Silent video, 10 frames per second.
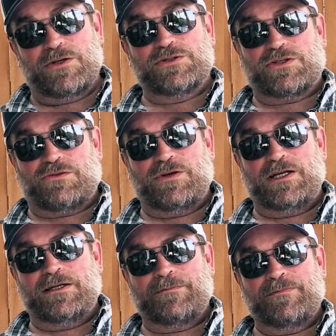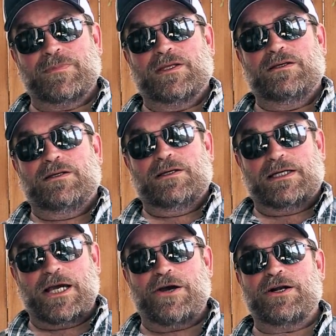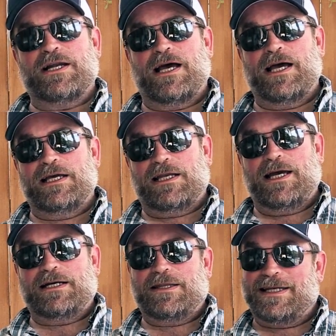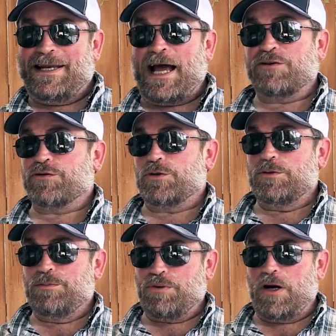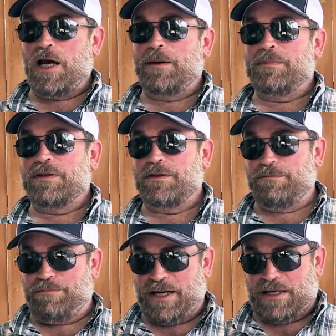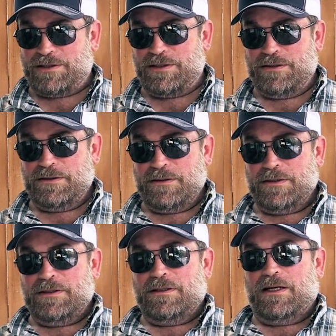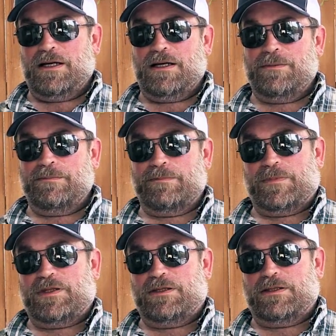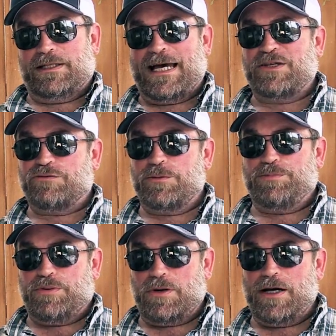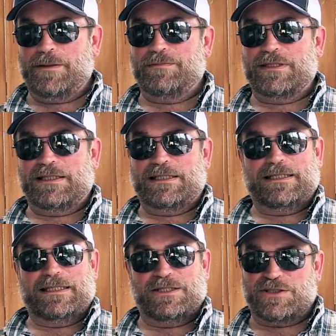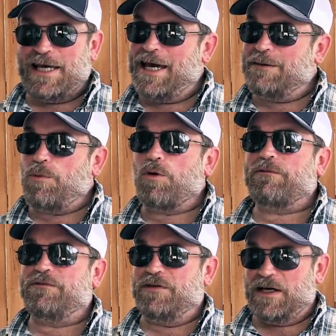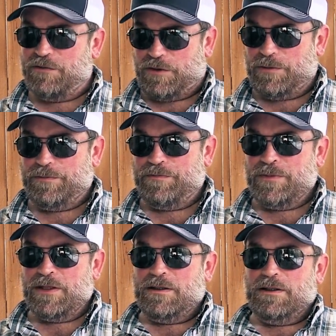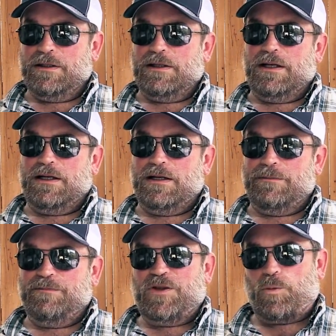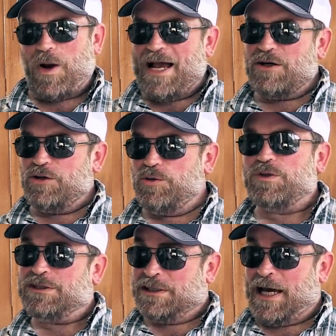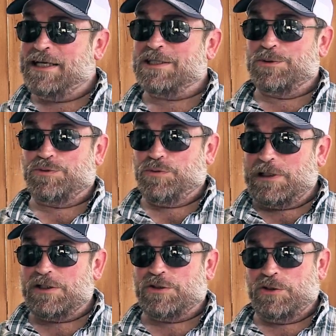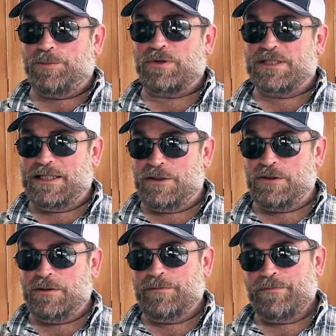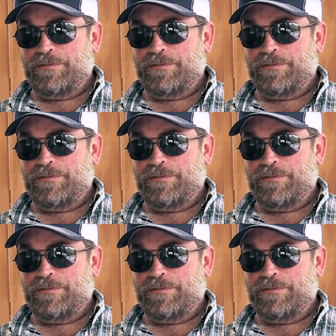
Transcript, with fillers: those three, Karen and I liked the Natural Prime the best. The Natural Prime just had more flavor. The Wagyu was nice. It was really super tender,